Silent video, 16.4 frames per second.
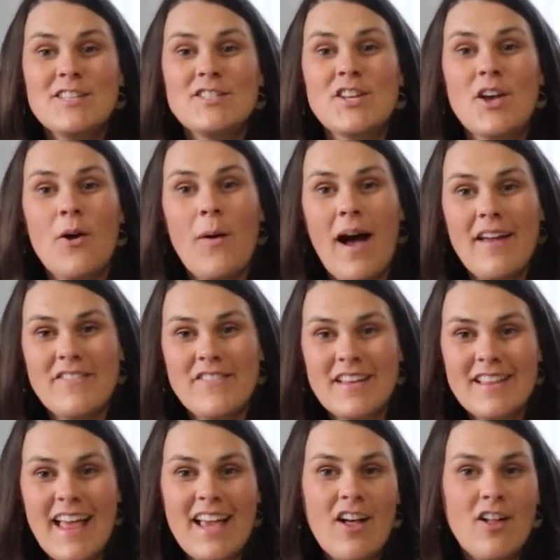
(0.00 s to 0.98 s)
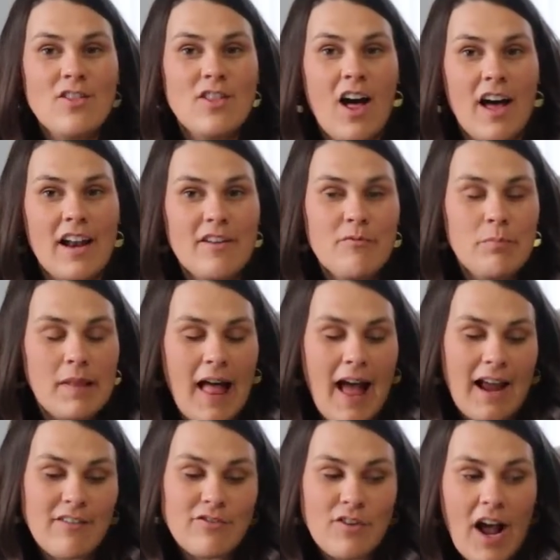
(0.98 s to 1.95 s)
So I feel like a lot of
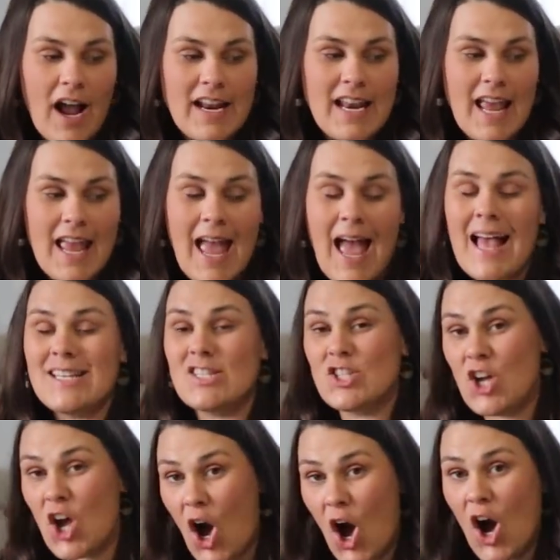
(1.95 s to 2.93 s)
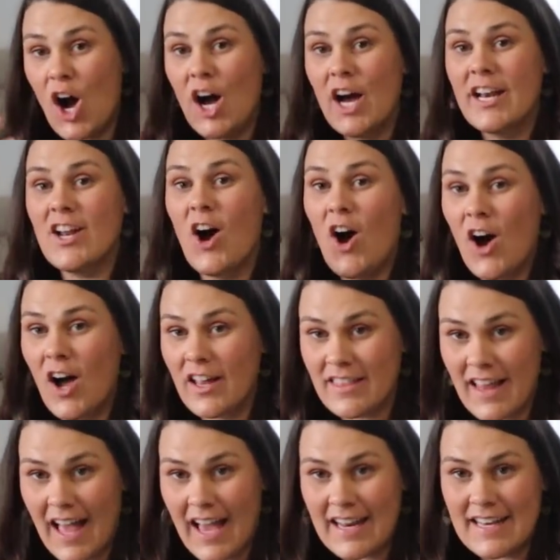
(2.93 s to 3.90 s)
Black Friday has gone
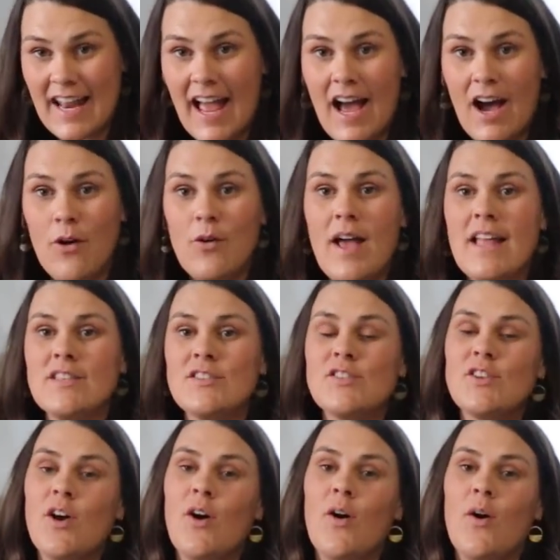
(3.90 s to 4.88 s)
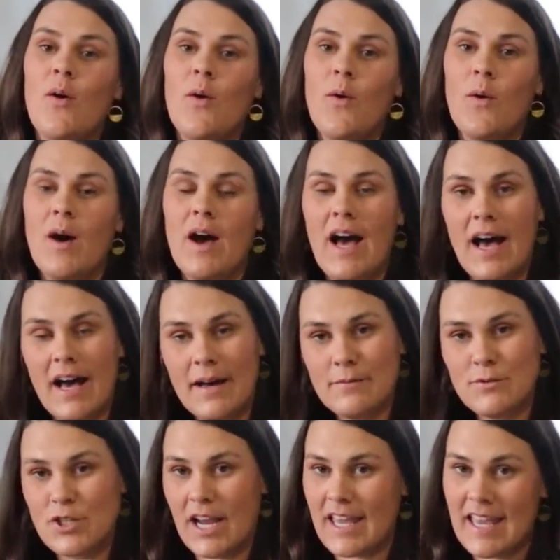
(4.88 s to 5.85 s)
online now, and so
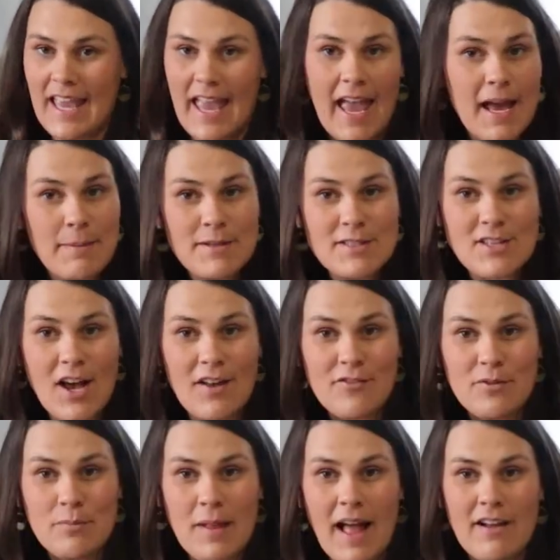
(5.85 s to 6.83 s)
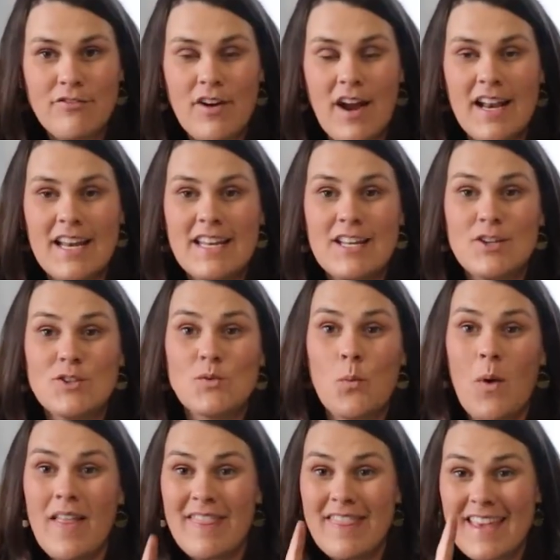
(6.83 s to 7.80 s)
uh, checking Amazon for Black Friday deals.
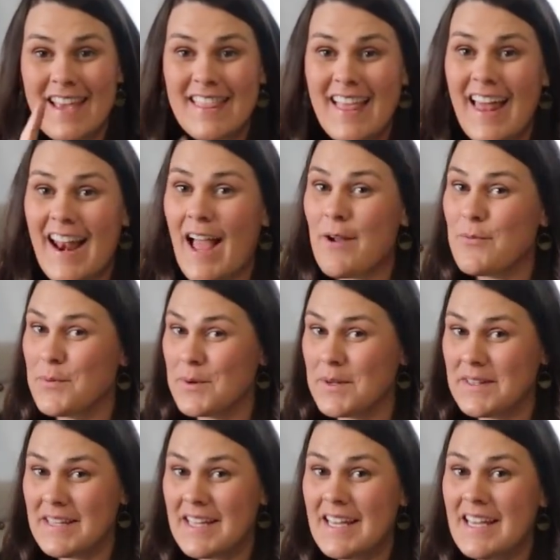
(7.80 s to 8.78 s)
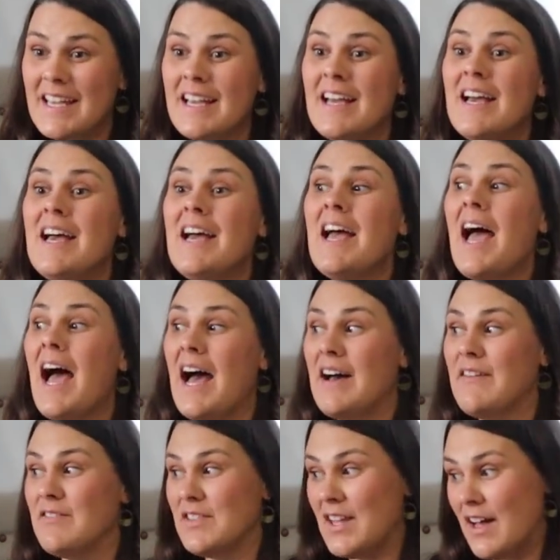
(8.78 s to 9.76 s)
One thing that I really
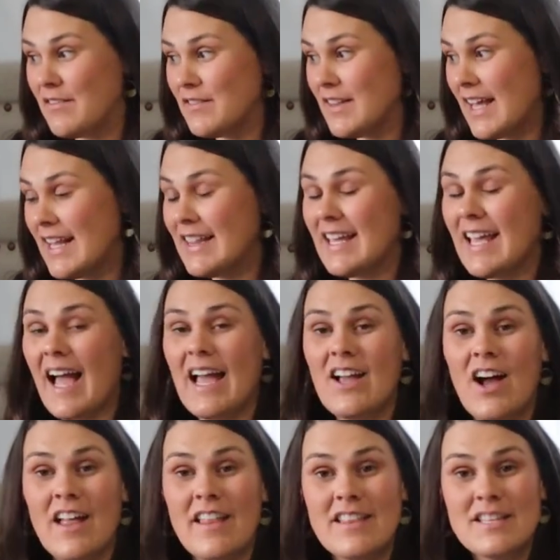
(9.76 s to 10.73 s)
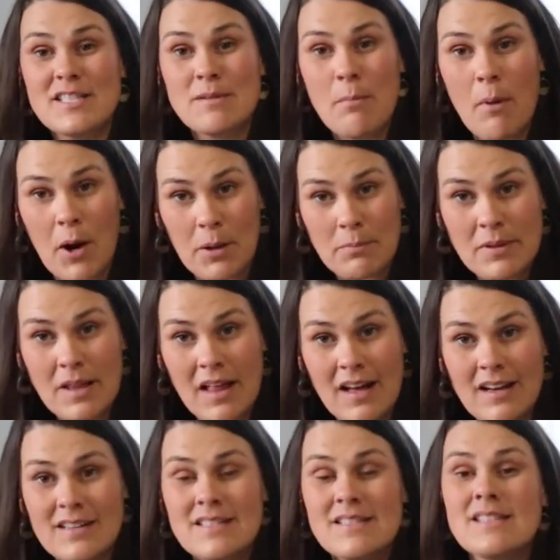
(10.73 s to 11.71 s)
have loved lately, I got the smart
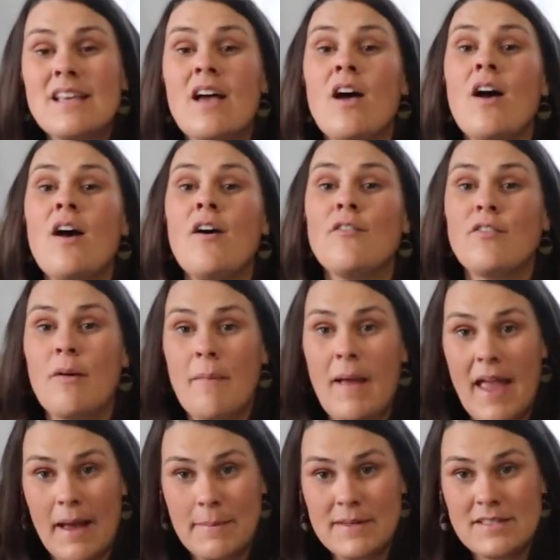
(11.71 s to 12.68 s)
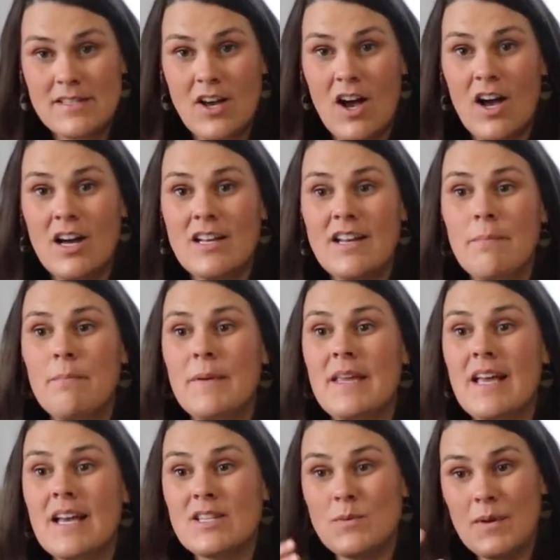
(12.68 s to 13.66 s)
plugs from Amazon
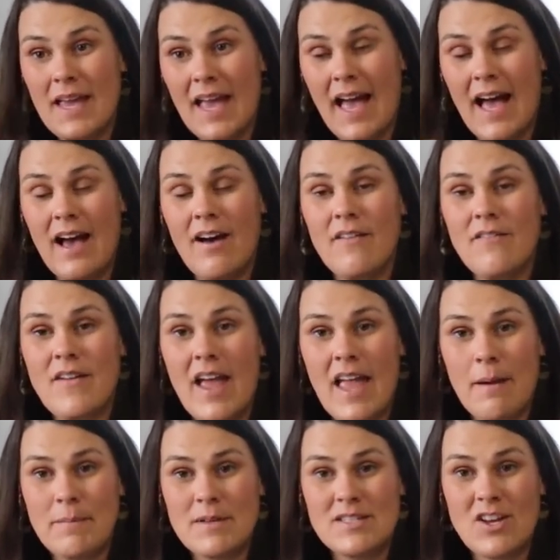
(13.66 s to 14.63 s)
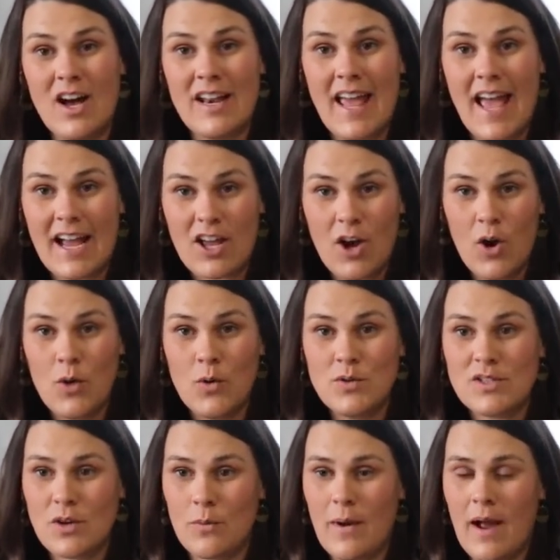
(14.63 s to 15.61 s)
because we have Amazon
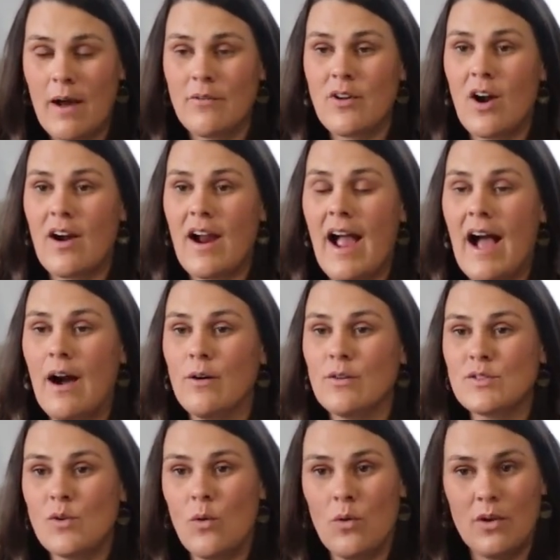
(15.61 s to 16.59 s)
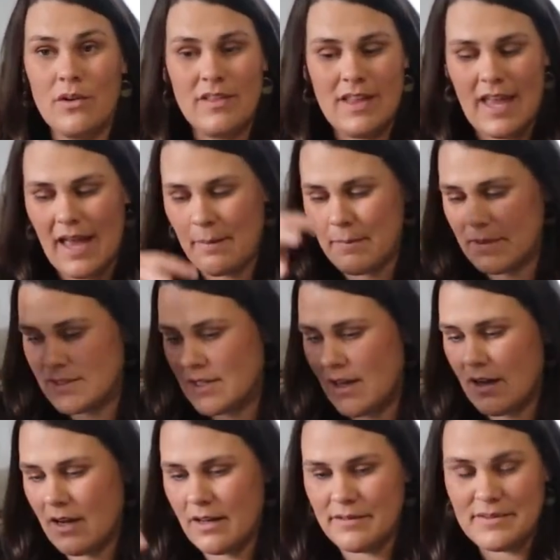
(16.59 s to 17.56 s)
Echoes around our house, or the
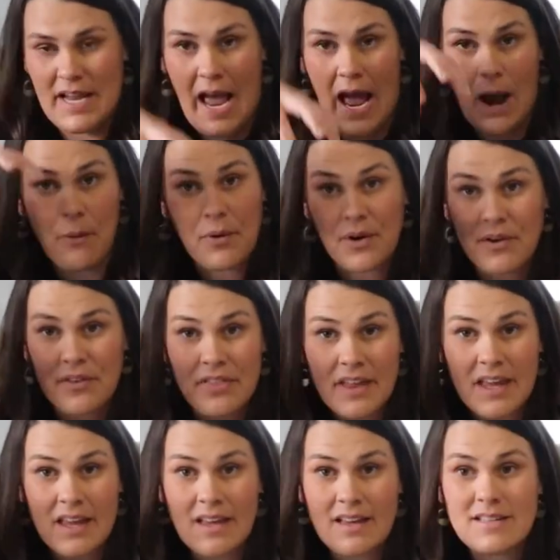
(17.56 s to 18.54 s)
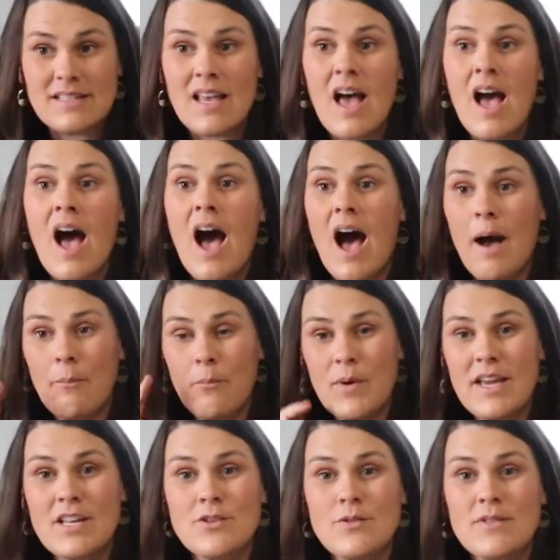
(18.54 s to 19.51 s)
Amazon Tower things. Um,
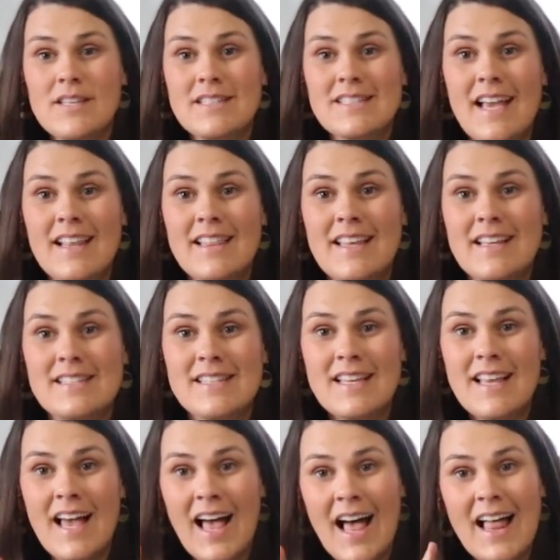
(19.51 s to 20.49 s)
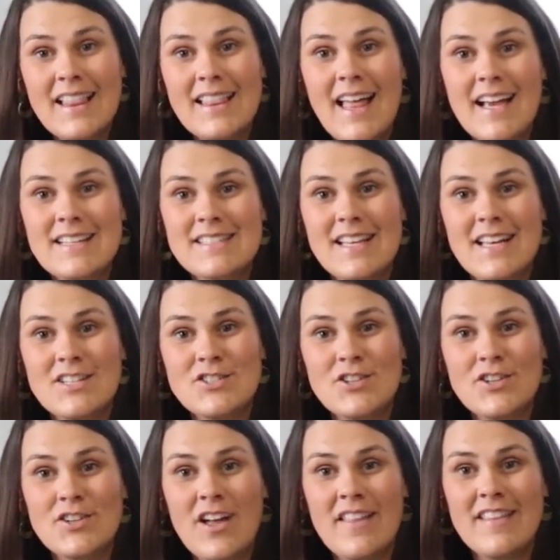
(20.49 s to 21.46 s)
we can do things like this. Alexa,
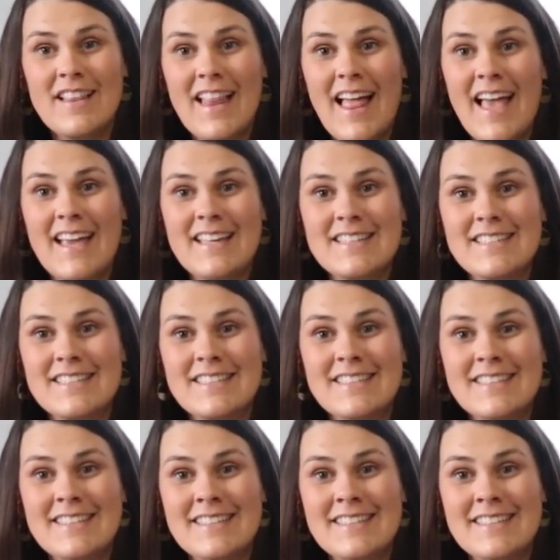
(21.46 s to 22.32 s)
turn on the light.